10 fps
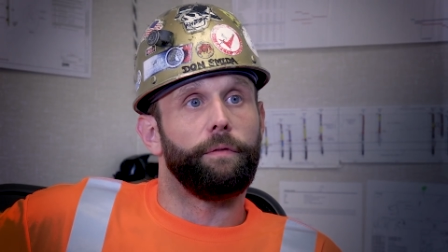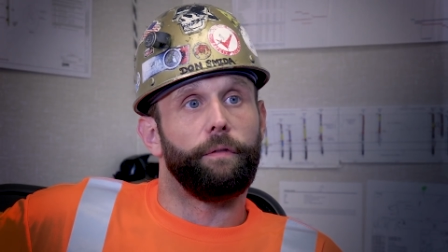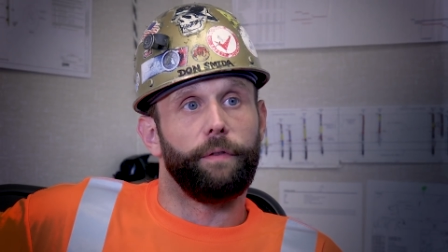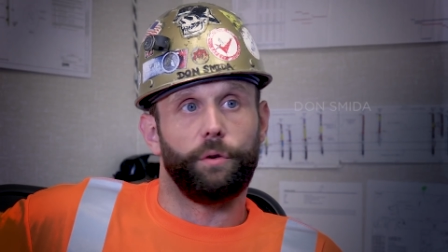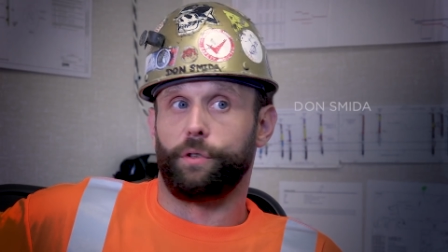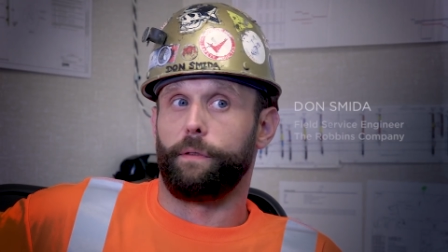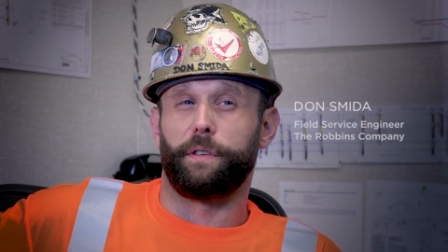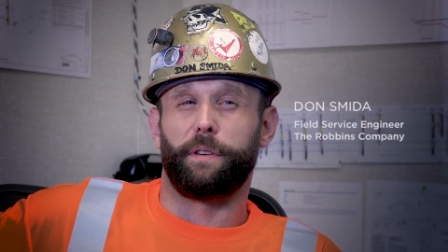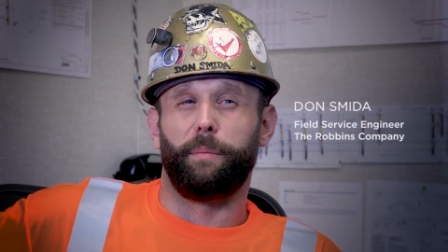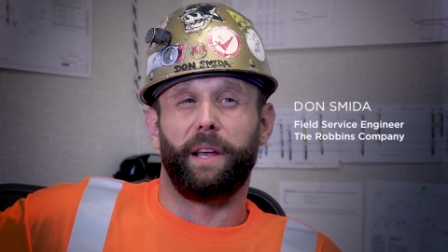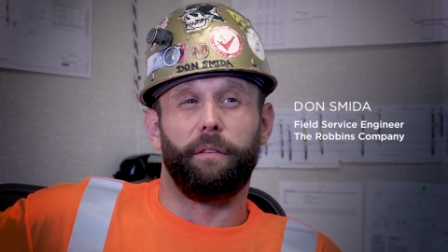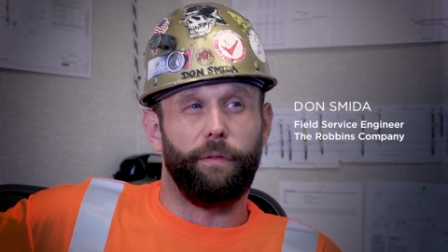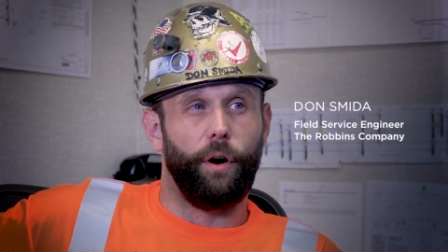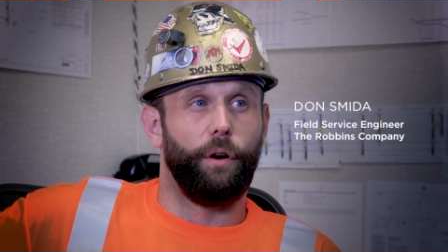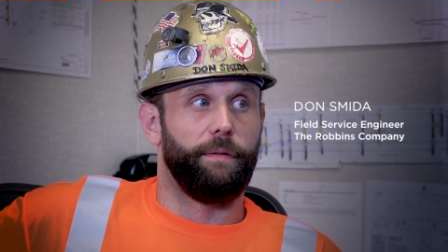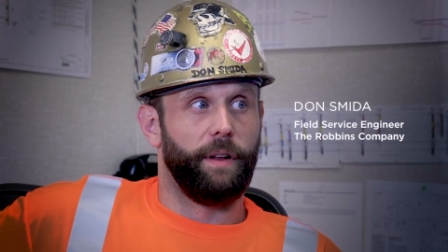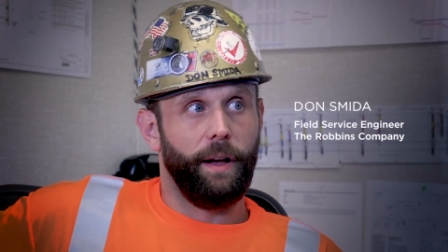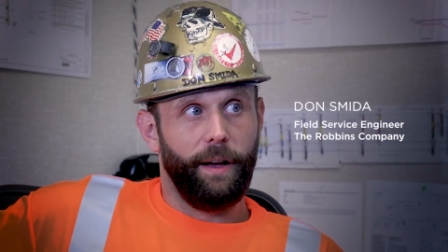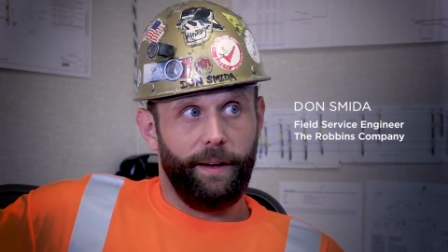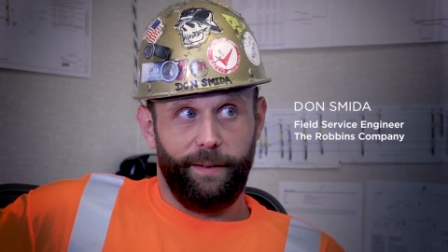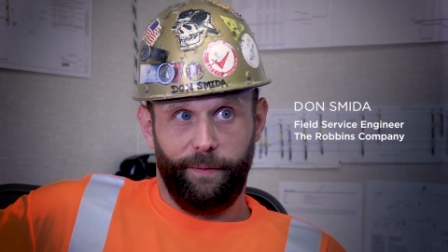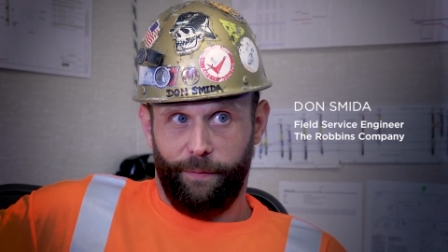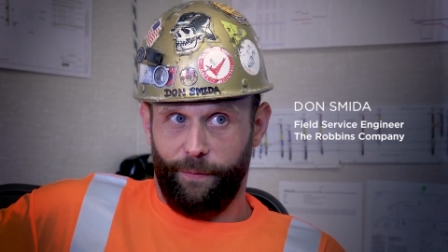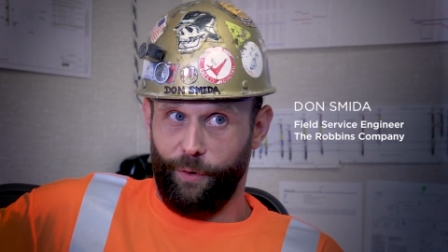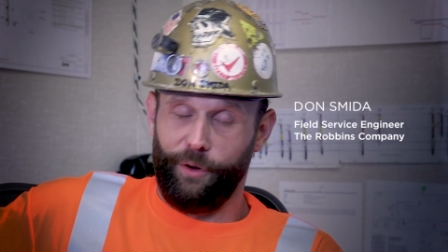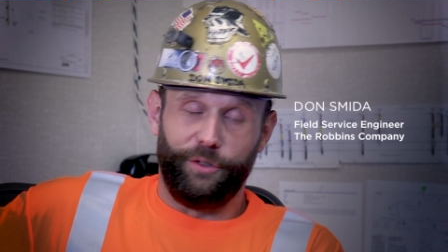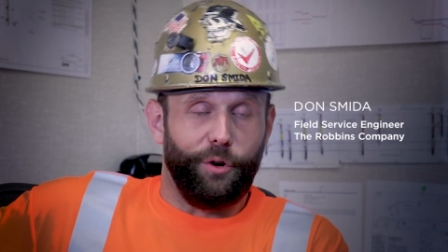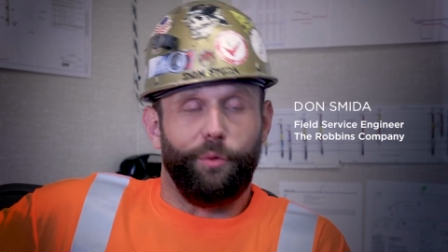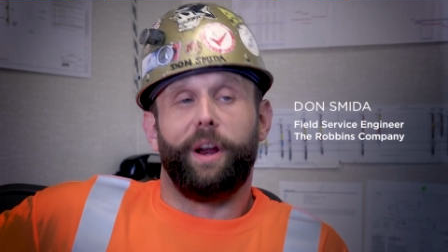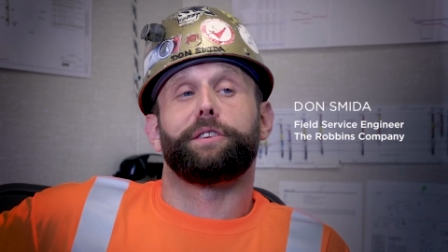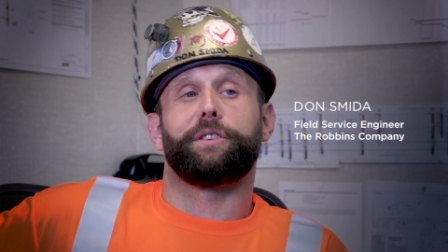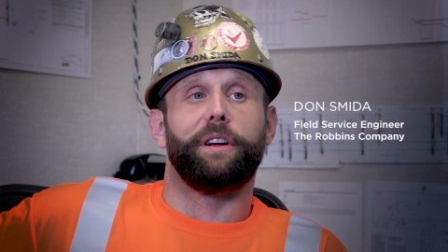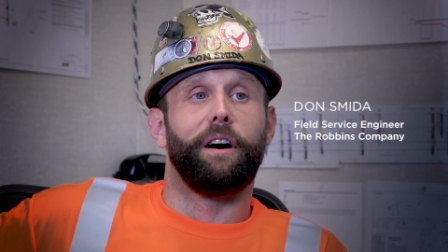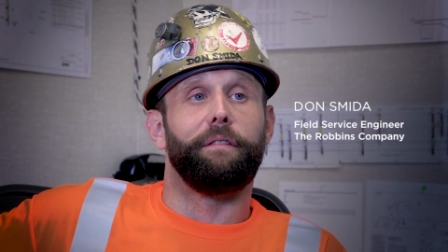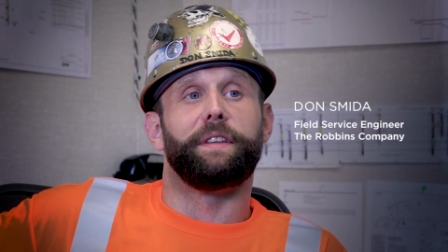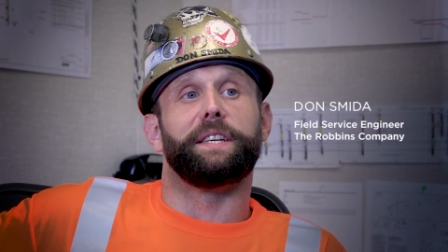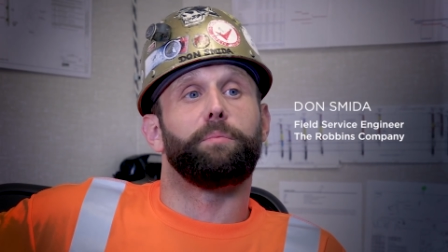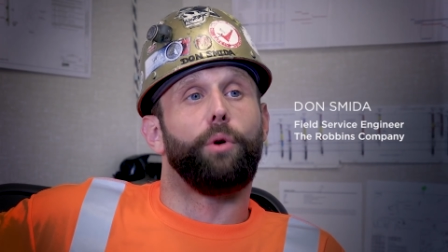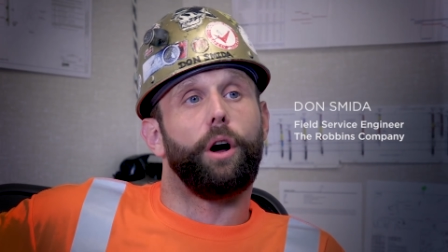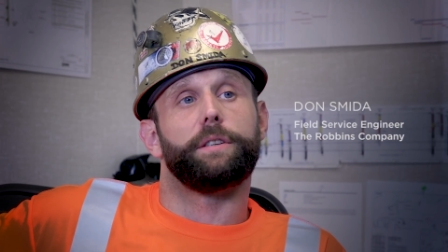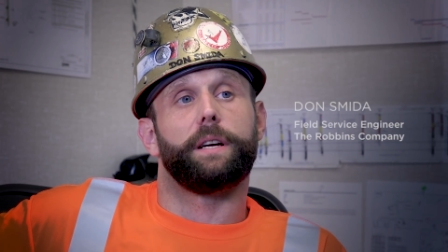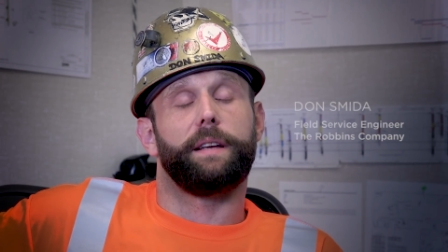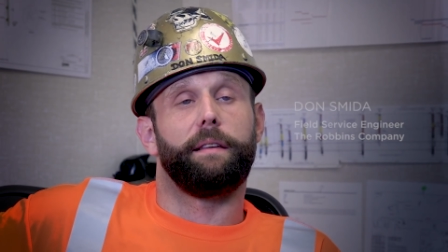for field service to be involved for the duration of these projects.